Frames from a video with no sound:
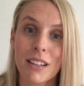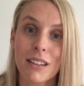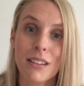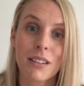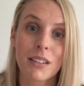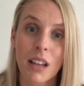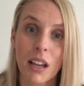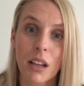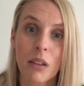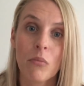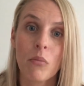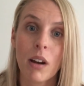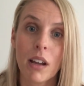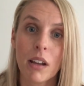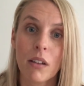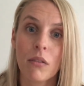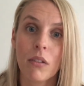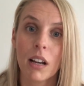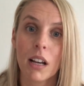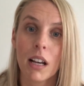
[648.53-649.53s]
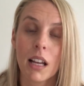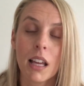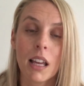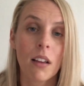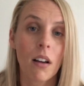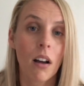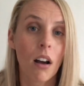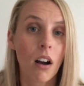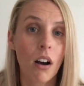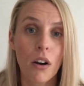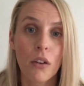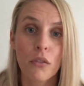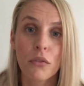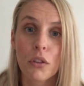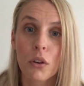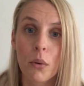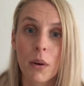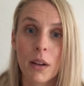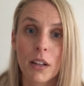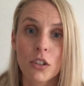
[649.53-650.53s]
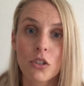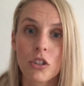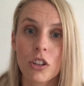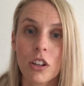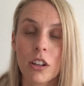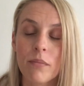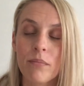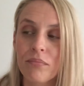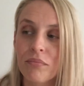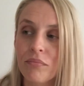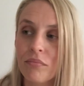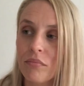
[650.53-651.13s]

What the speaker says: the same way really. Half the question,